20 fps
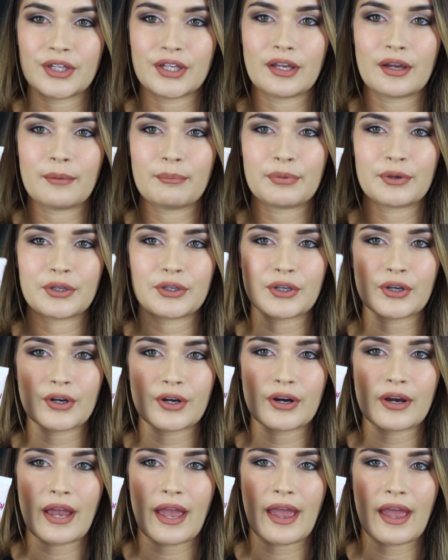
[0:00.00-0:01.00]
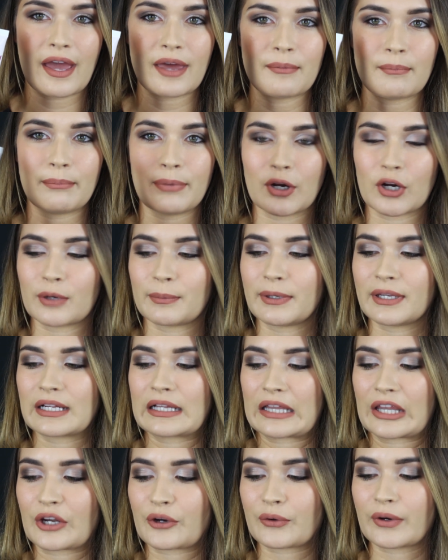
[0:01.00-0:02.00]
the Pure and Barbie
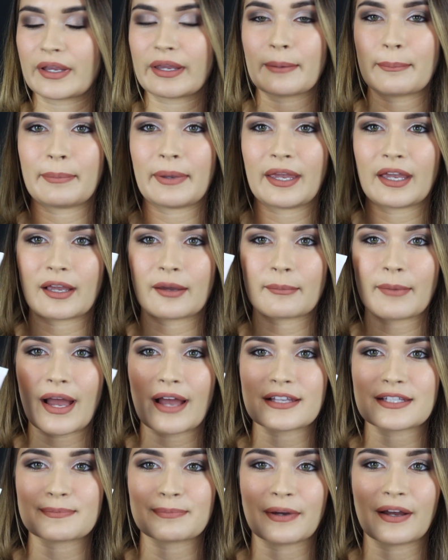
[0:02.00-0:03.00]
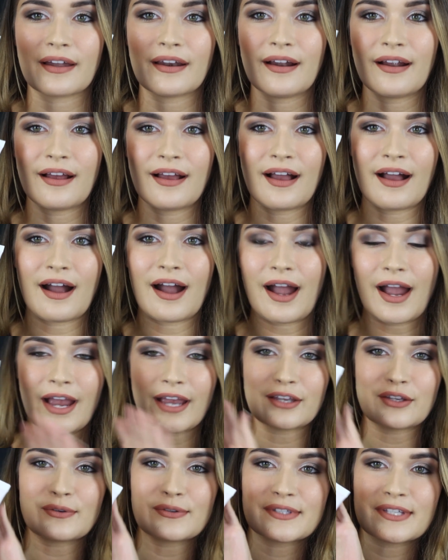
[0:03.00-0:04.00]
Glittery Pink Mask, but I
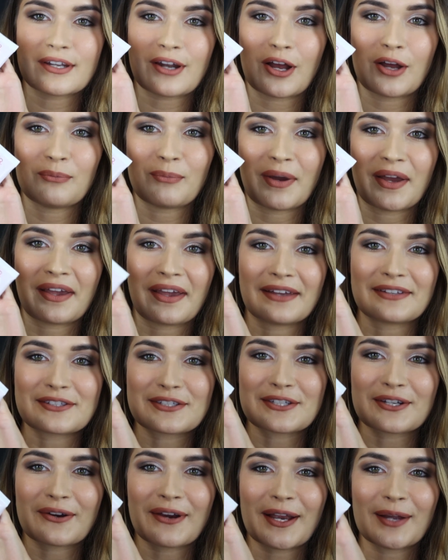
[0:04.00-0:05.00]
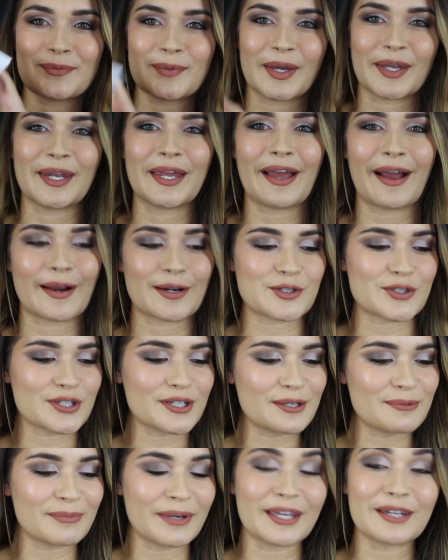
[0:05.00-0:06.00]
used it on my Instagram and it
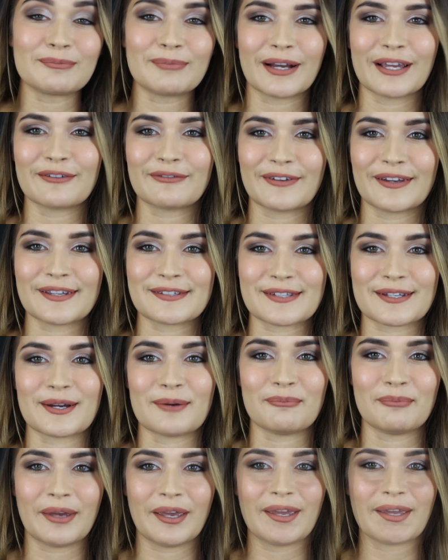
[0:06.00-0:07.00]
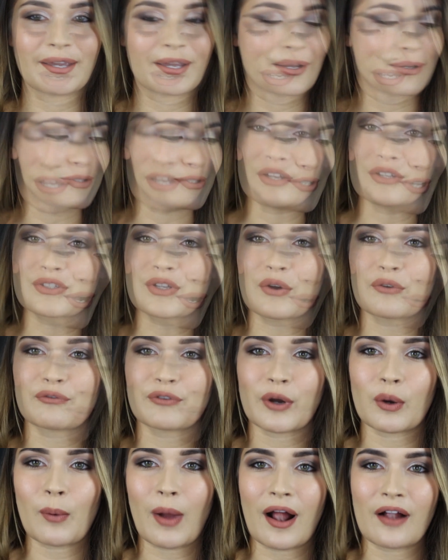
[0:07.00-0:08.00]
actually made my face pink. So
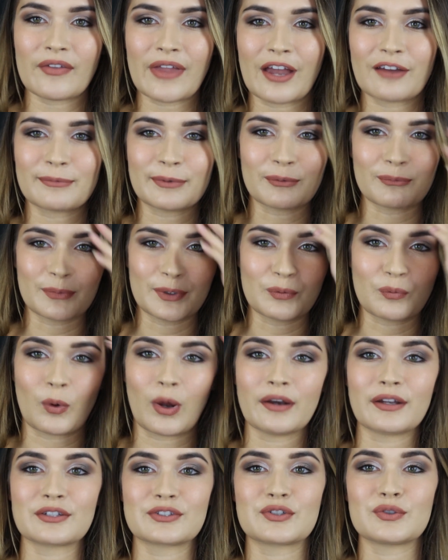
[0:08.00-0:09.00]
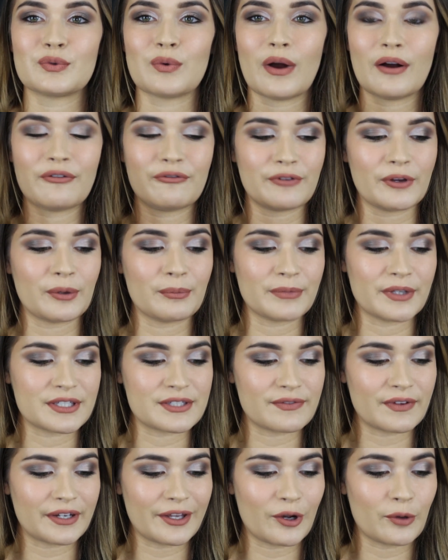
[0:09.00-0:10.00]
for a while now I've been wanting to film
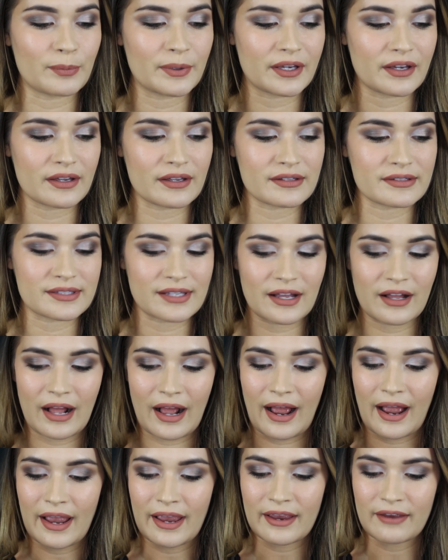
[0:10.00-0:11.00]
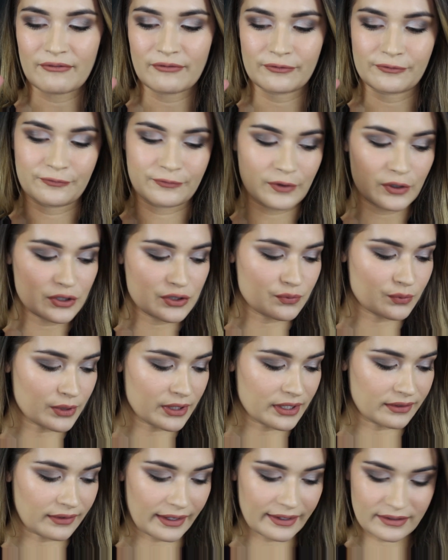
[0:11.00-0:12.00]
this video because I first
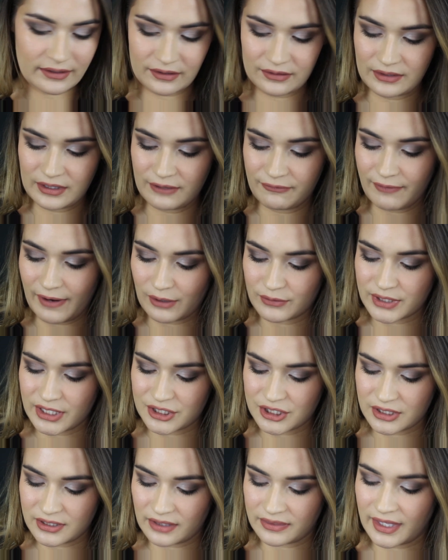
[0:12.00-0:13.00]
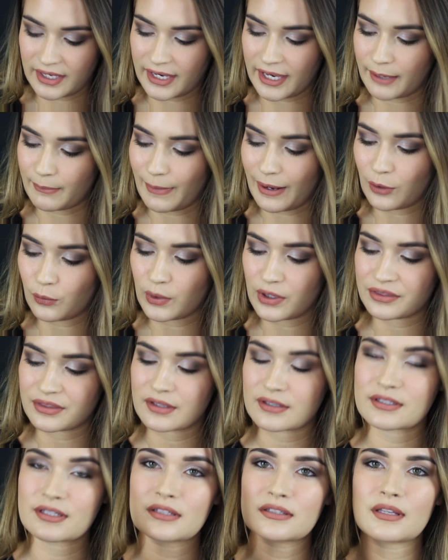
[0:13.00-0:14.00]
really liked the foundation that they came out with.
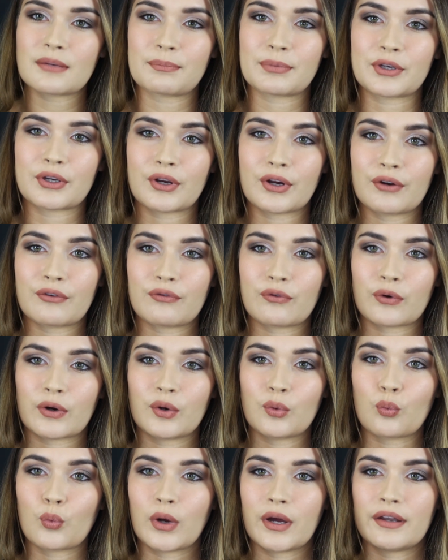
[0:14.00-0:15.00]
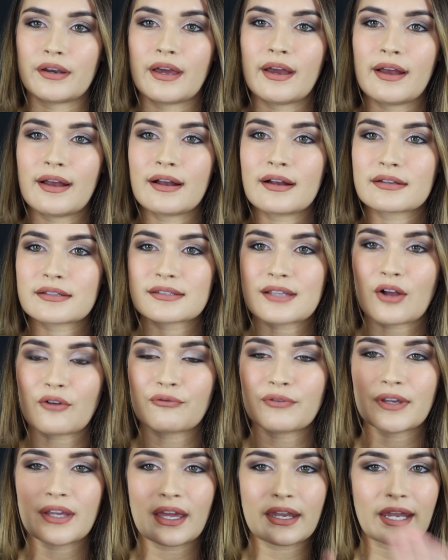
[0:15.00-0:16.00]
This is the Pure 4-in-1
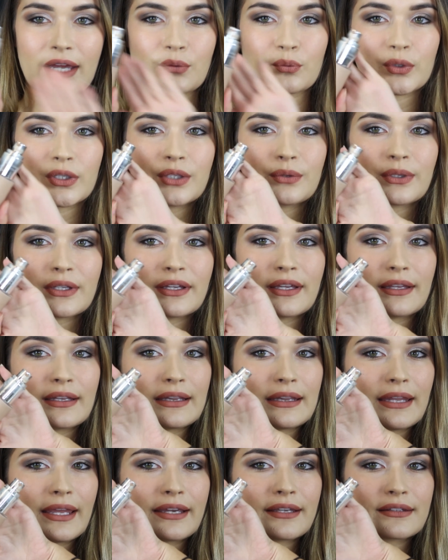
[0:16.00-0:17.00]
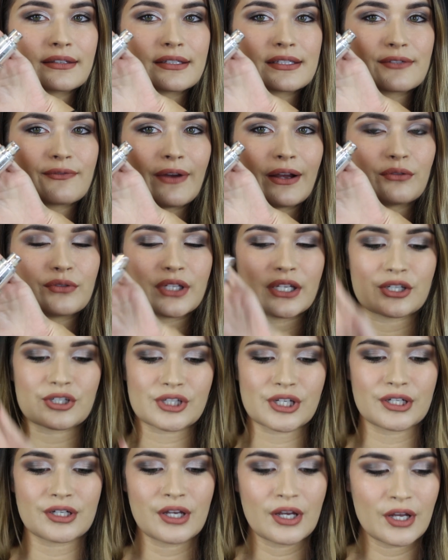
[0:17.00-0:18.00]
Selfie, and I really like this
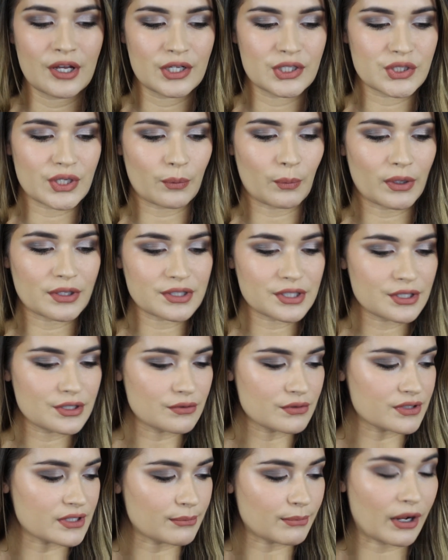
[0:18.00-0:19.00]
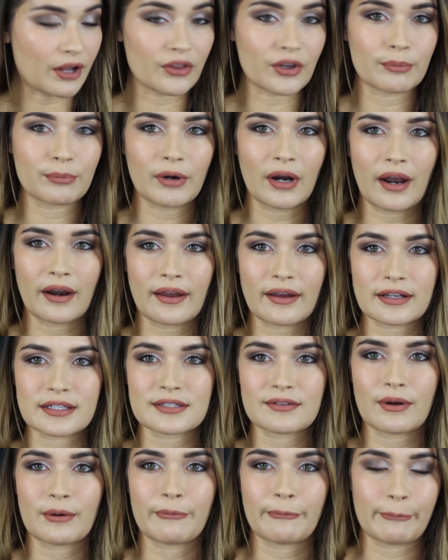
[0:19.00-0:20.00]
foundation. So I want to use some other
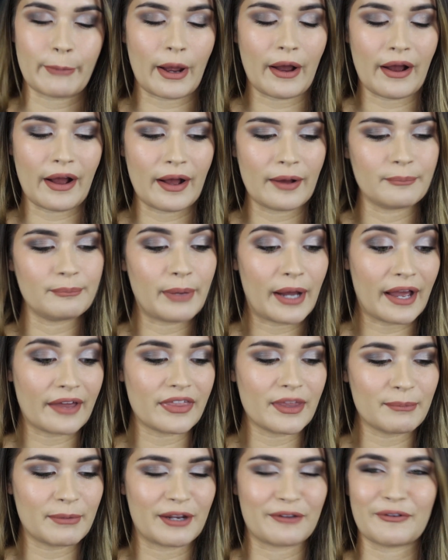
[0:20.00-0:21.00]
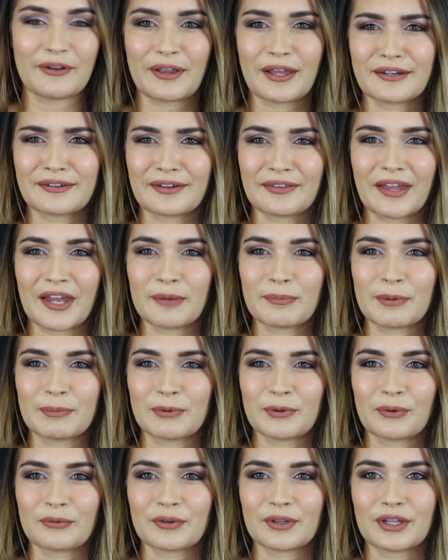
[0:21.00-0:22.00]
products by them, and I feel like a lot of
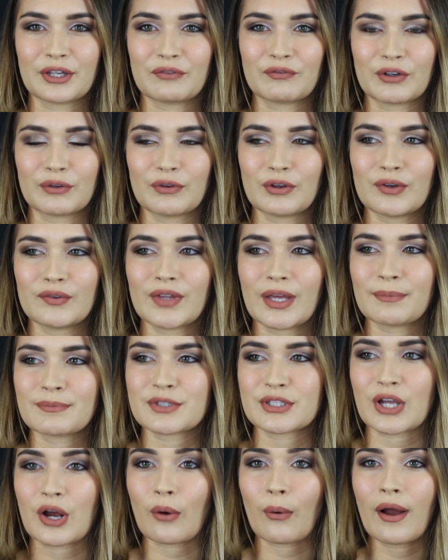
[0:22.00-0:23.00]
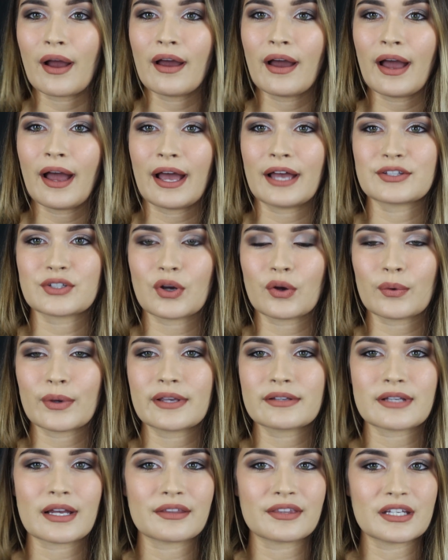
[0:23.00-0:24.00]
people don't really review them. So as
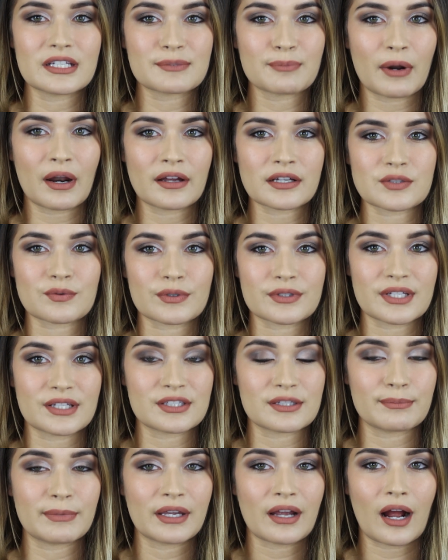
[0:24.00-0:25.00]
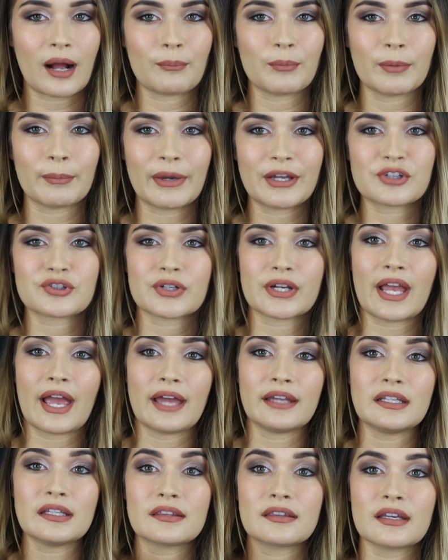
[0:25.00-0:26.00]
always, these products were sent to me complimentary.
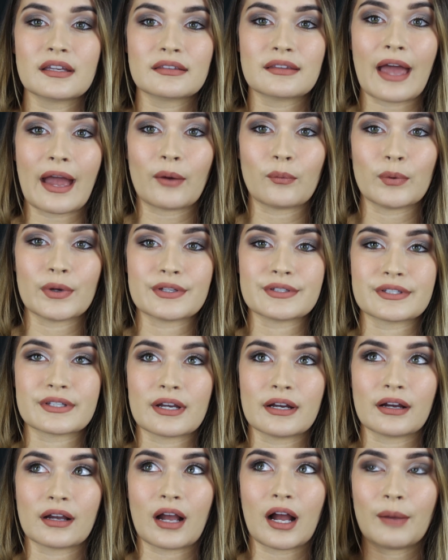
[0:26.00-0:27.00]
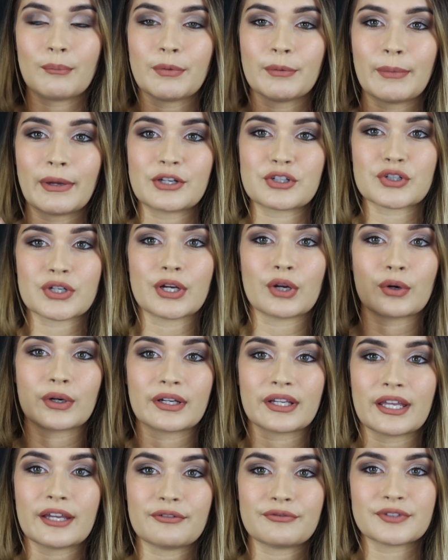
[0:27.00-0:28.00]
Anything that was complimentary or
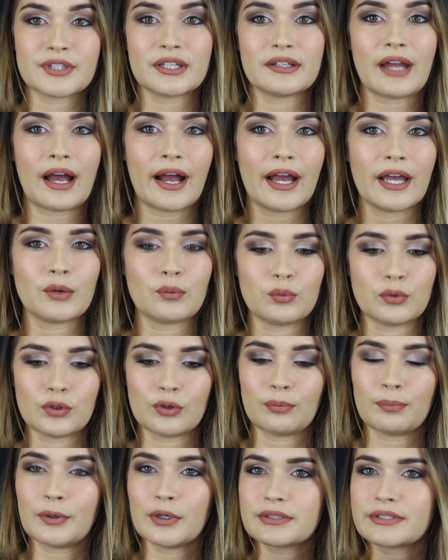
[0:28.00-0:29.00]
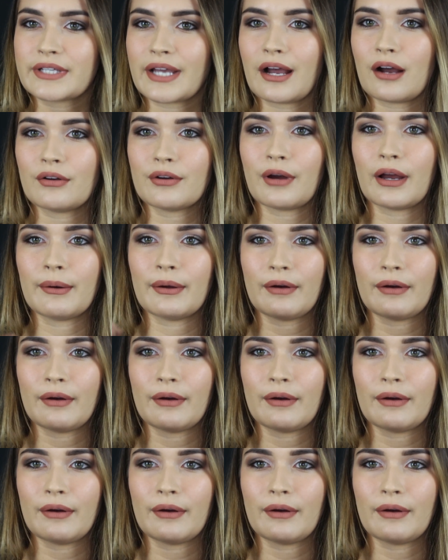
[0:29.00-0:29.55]
gifted I will put down